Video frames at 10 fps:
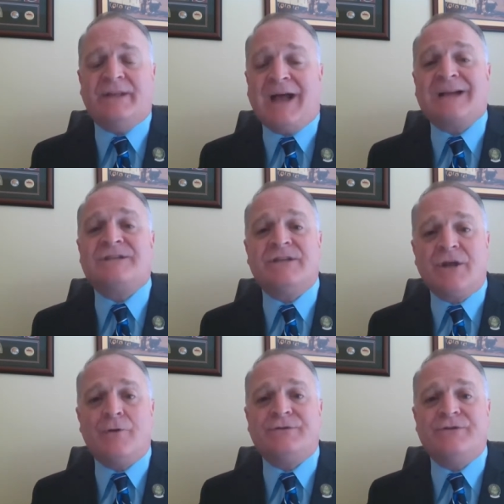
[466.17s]
that likes to
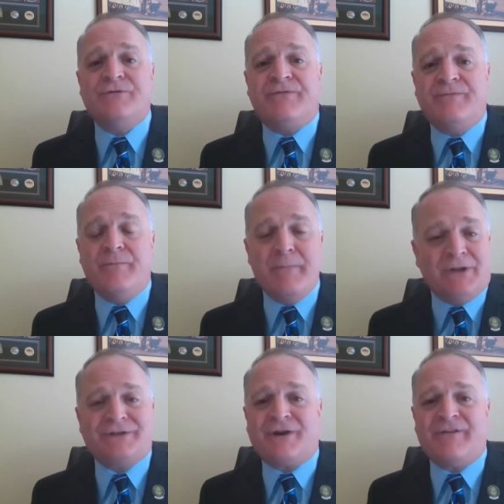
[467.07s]
go to
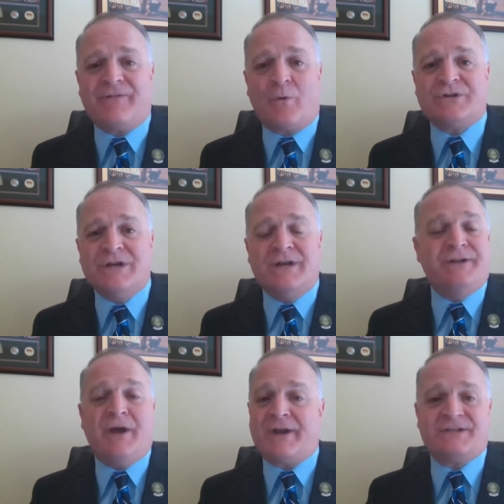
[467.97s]
military force
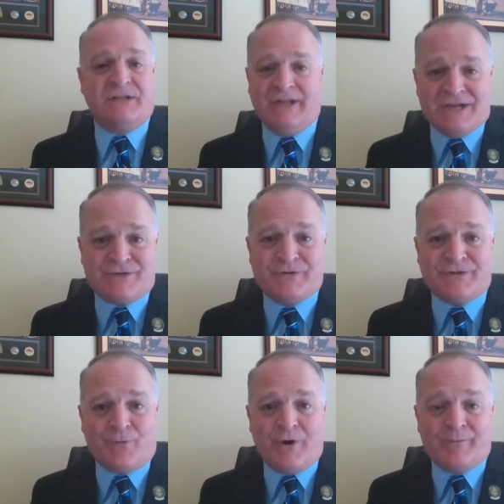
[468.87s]
not as a last
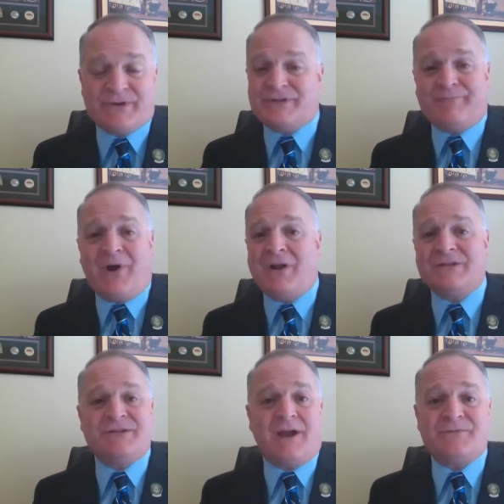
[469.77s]
resort, but as a
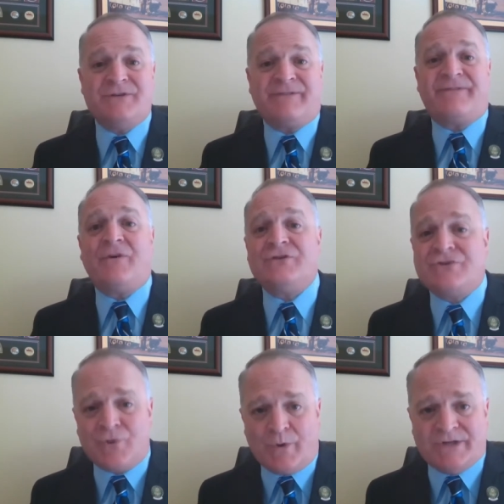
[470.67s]
policy option of first
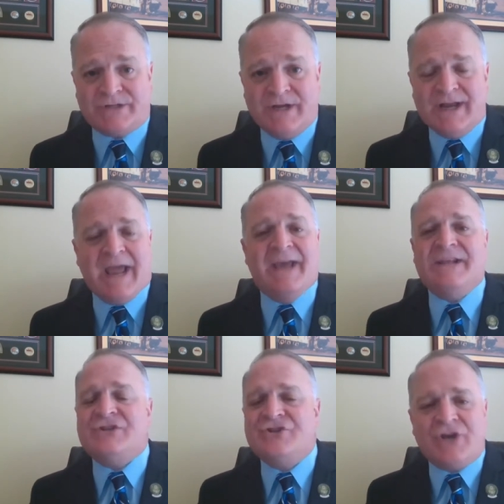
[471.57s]
choice. And
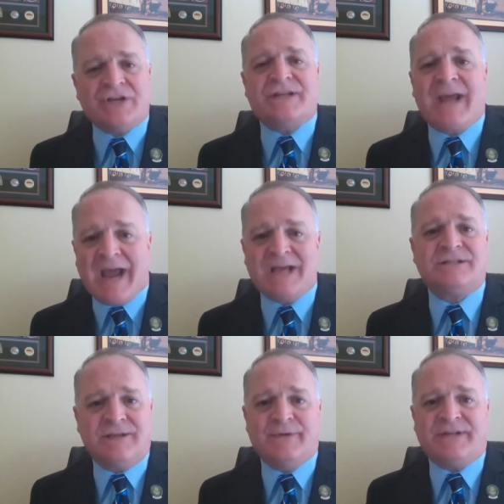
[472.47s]
it just
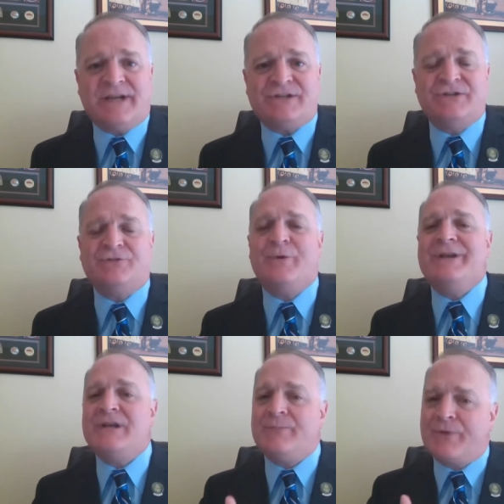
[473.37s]
has limitations. We
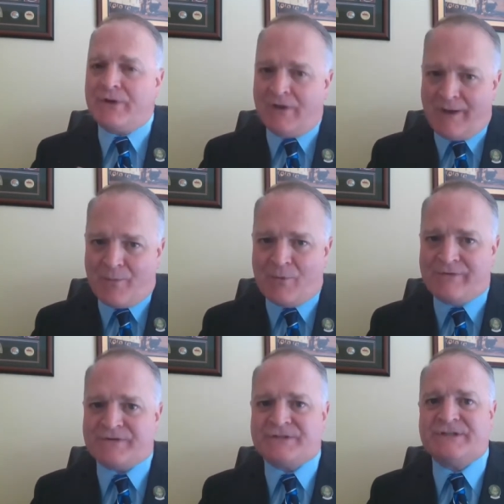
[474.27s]
need to put a lot more
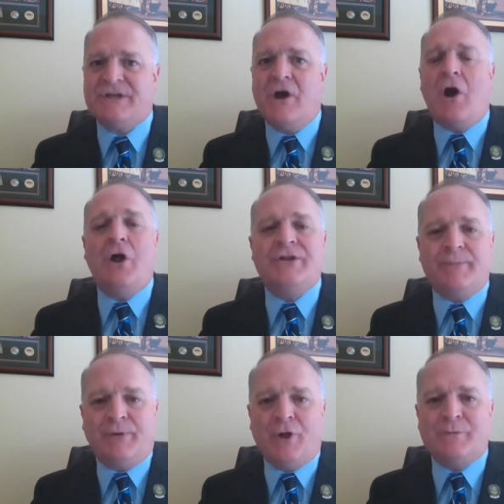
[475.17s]
emphasis on
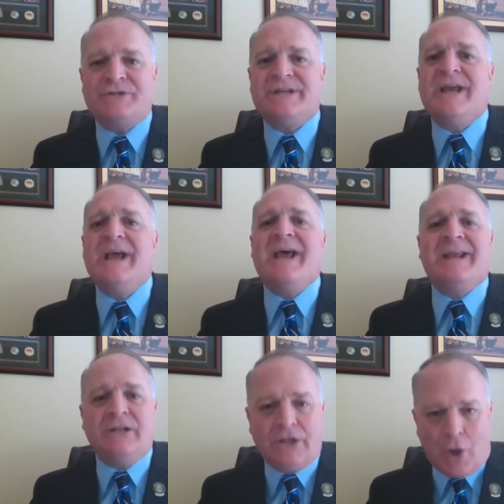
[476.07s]
diplomacy
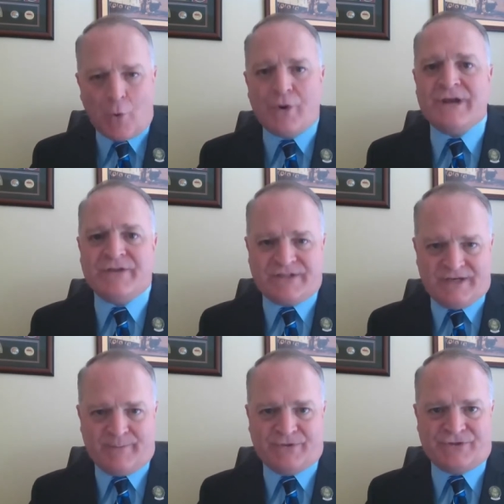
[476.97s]
and lowering the
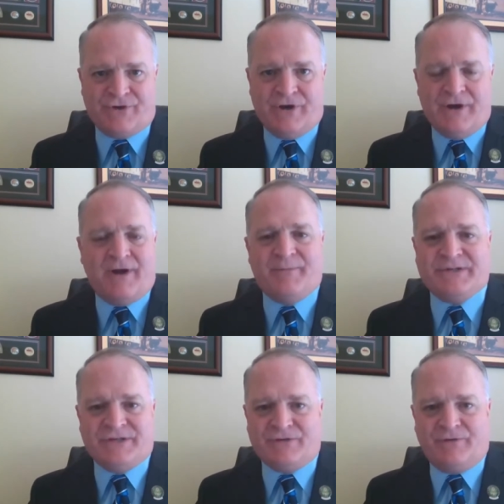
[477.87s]
temperature of
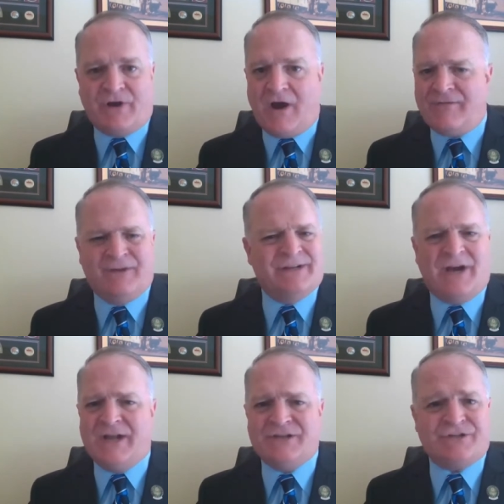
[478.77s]
potential conflict,
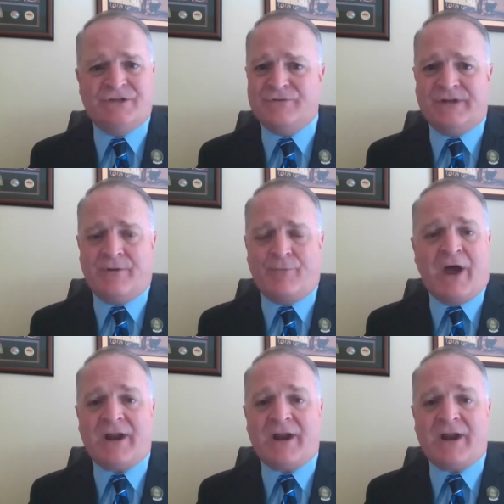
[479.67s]
not just using it